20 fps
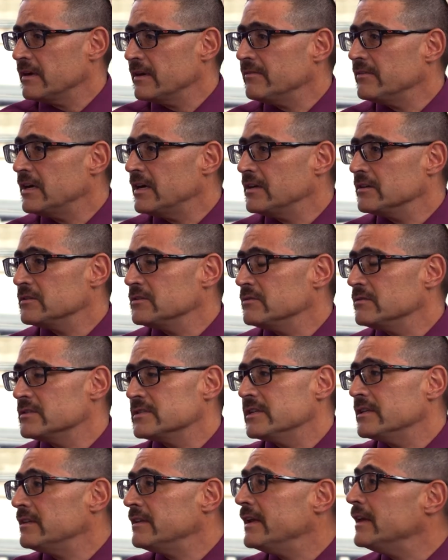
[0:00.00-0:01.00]
I've gone to is
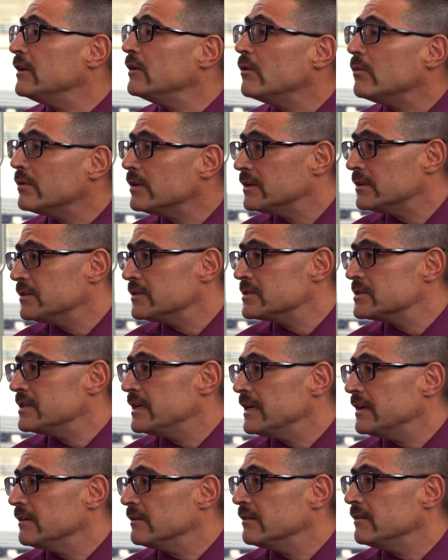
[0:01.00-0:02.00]
that they don't
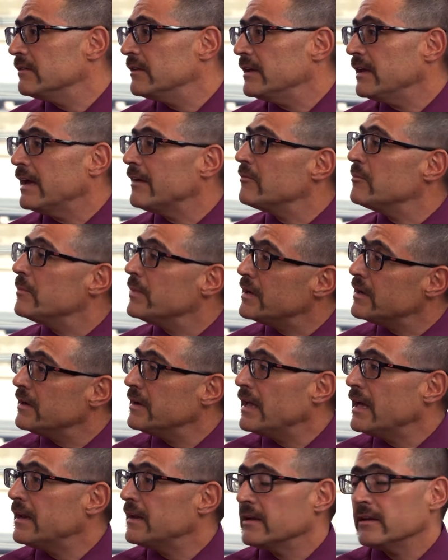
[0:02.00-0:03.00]
understand. They haven't been
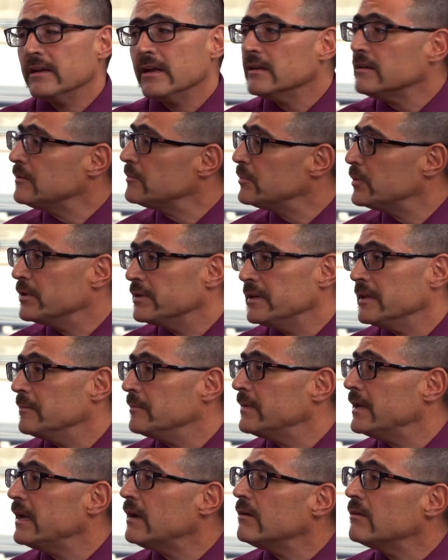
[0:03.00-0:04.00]
an addict. Not to put
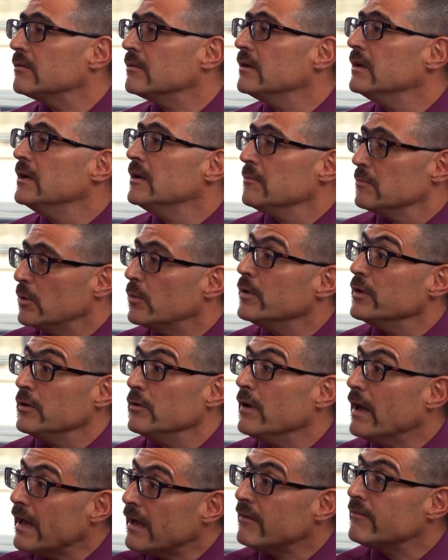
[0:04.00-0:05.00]
them down, yeah. but when
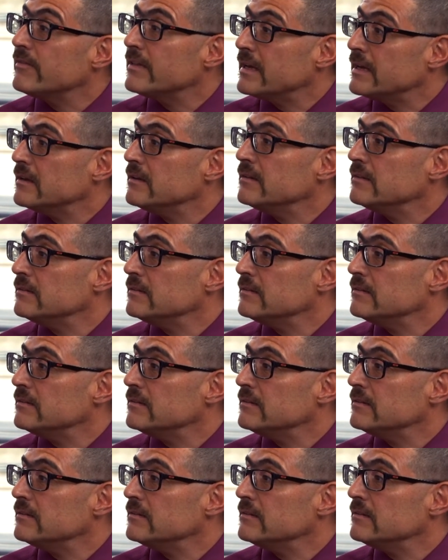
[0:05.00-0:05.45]
you have that.